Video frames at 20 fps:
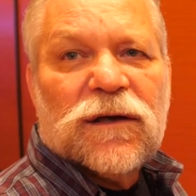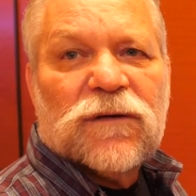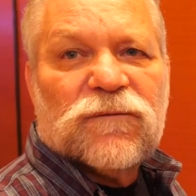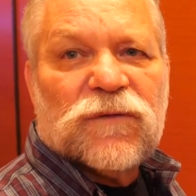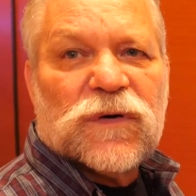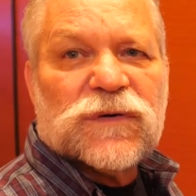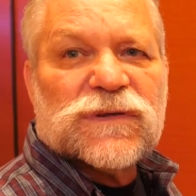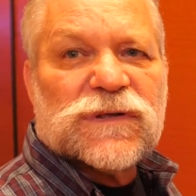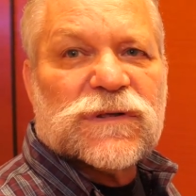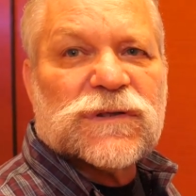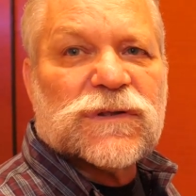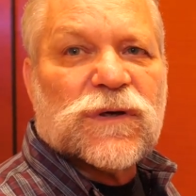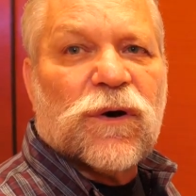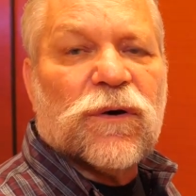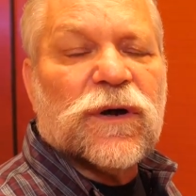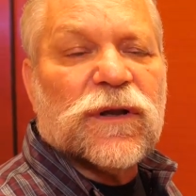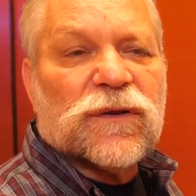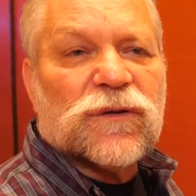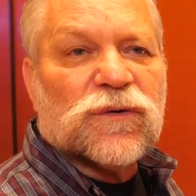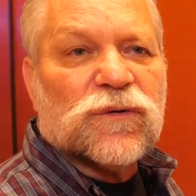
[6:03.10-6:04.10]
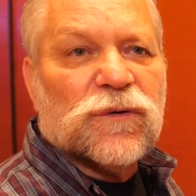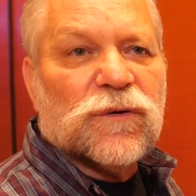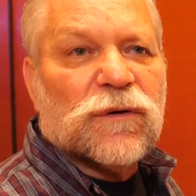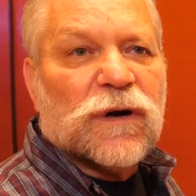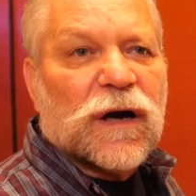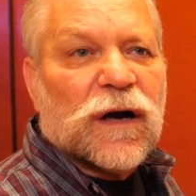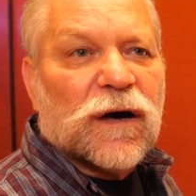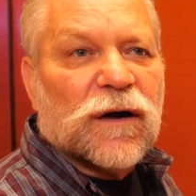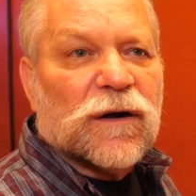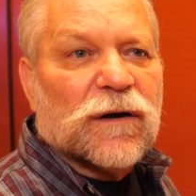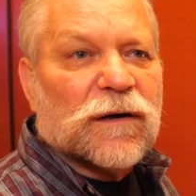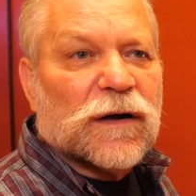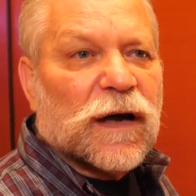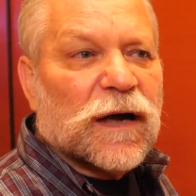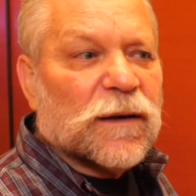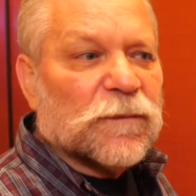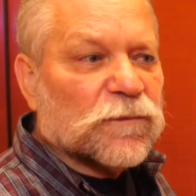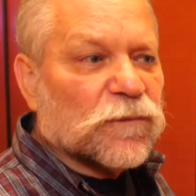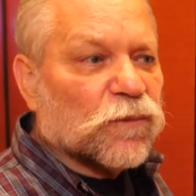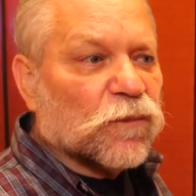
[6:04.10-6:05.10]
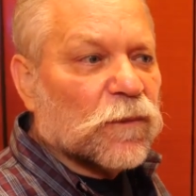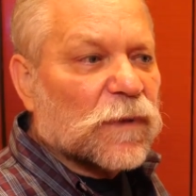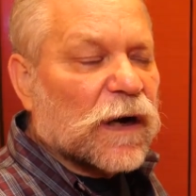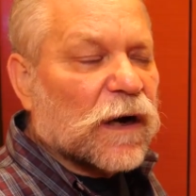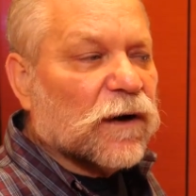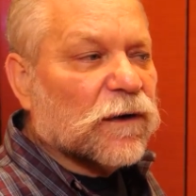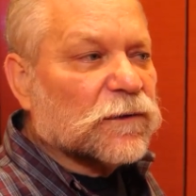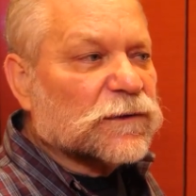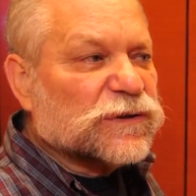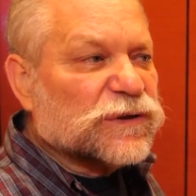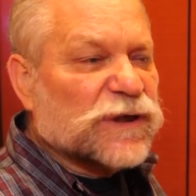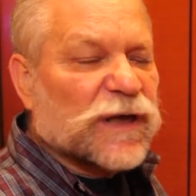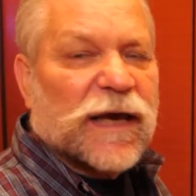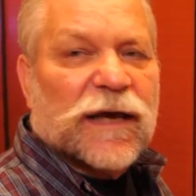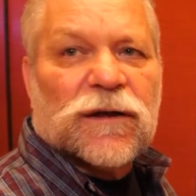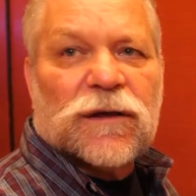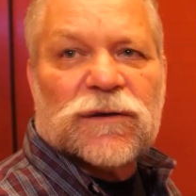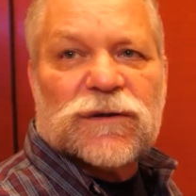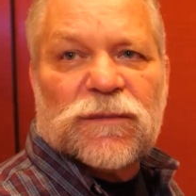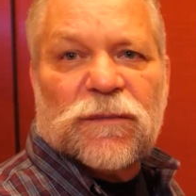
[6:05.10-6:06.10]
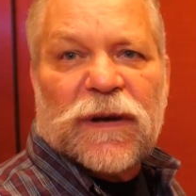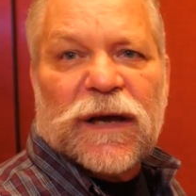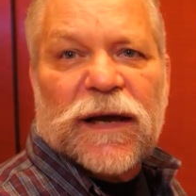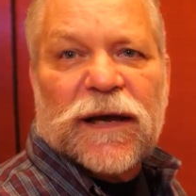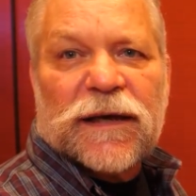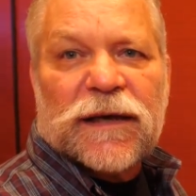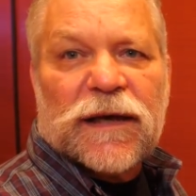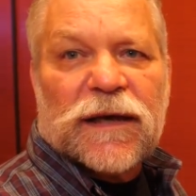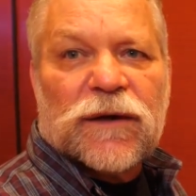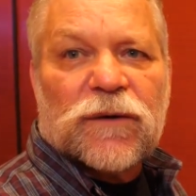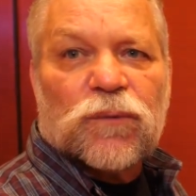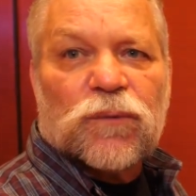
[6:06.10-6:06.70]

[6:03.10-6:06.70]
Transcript: versus going through our channel to buy a